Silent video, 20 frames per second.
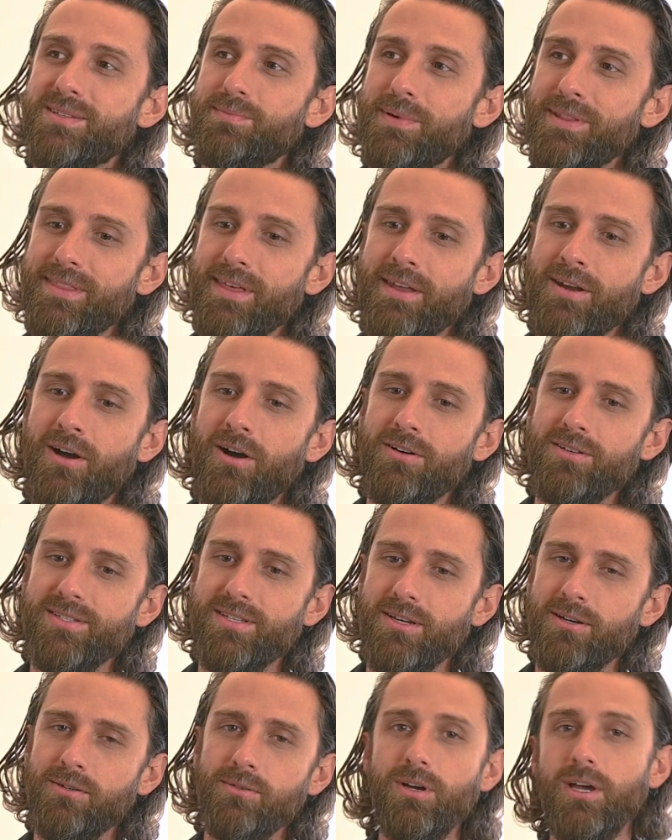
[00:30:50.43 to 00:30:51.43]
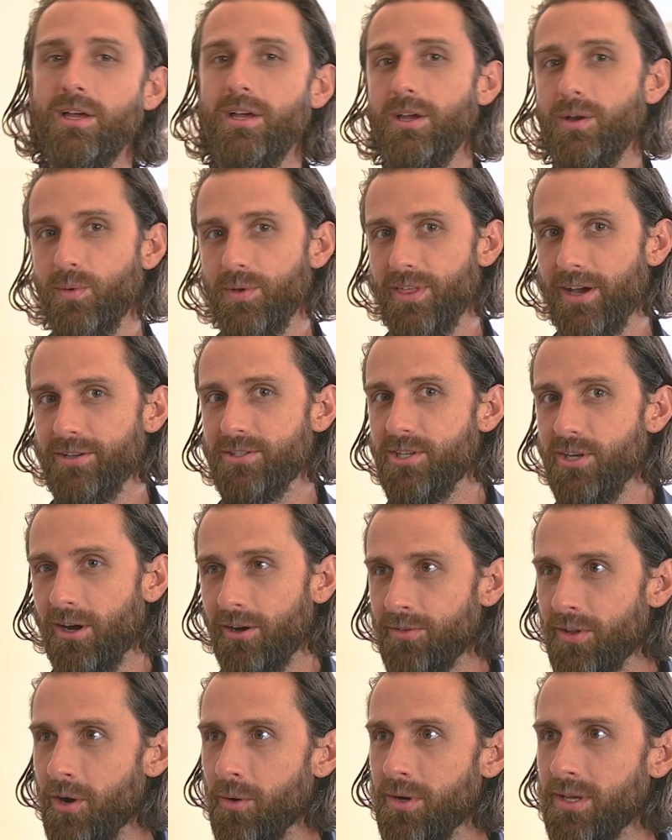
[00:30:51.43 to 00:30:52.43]
but then also without
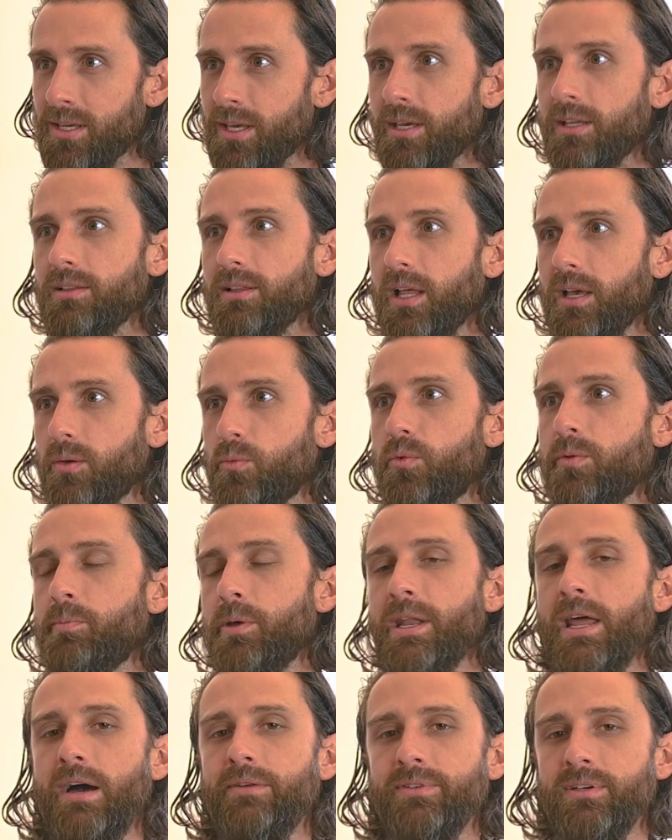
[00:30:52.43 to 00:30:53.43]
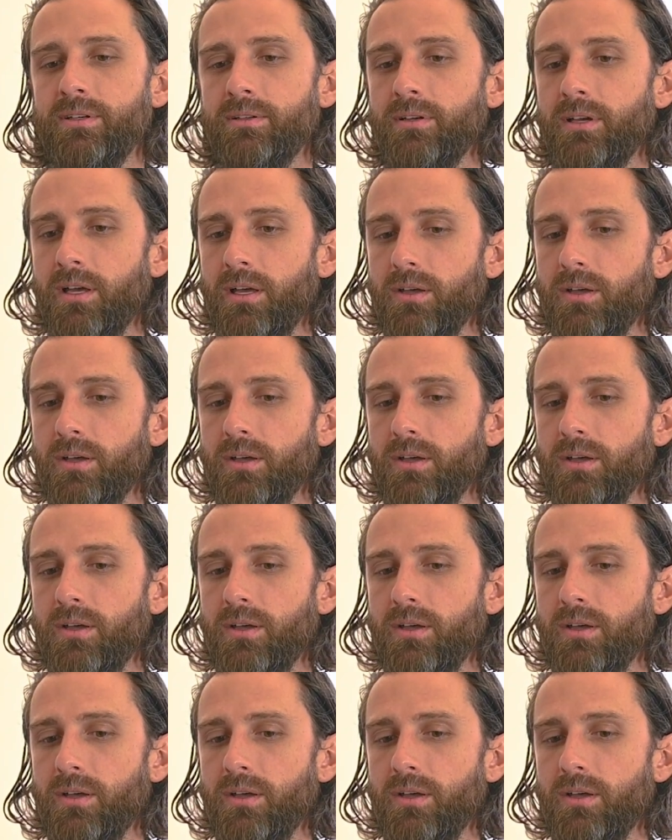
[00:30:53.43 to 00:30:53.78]
y'all knowing it, like we've been having